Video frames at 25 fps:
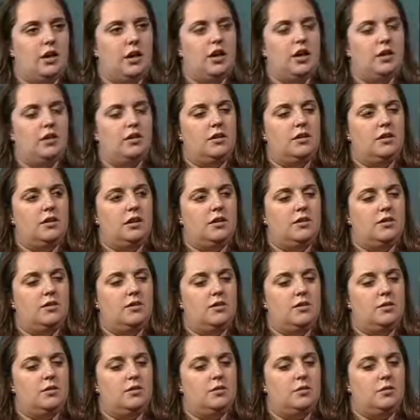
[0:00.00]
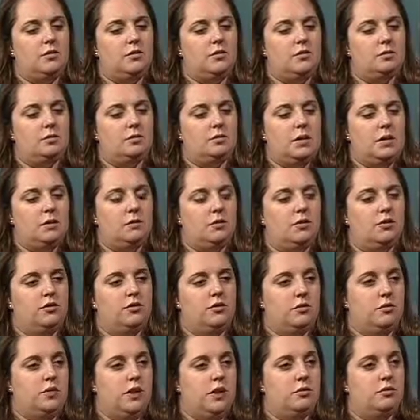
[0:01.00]
a lot, that people
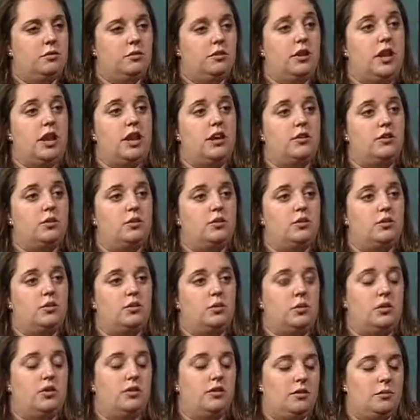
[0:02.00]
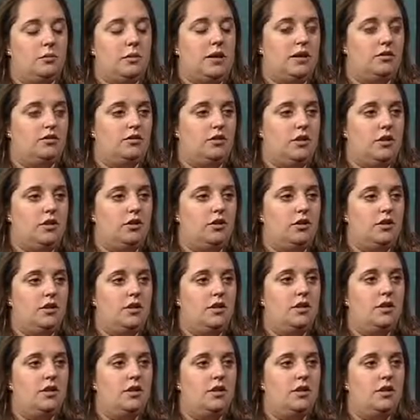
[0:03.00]
sometimes are diagnosed with dementia,